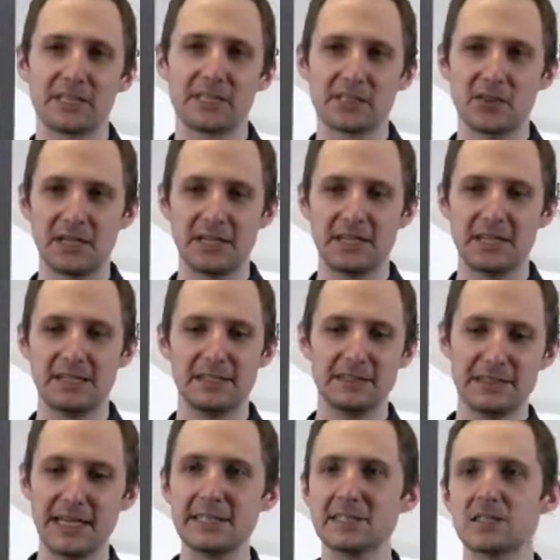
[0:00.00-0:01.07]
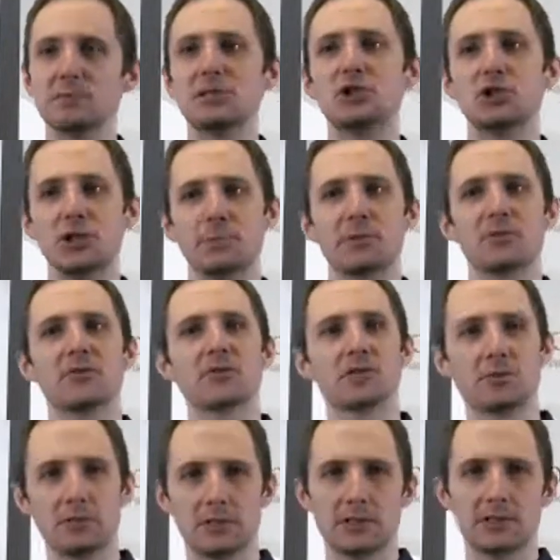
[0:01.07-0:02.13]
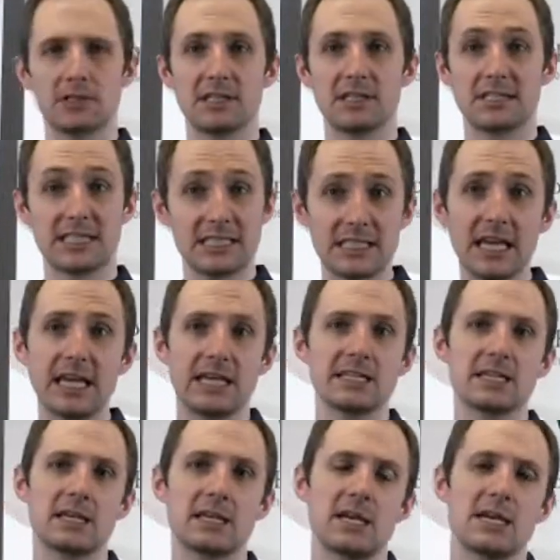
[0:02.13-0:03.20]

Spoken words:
So it tends to be cheaper for someone's estate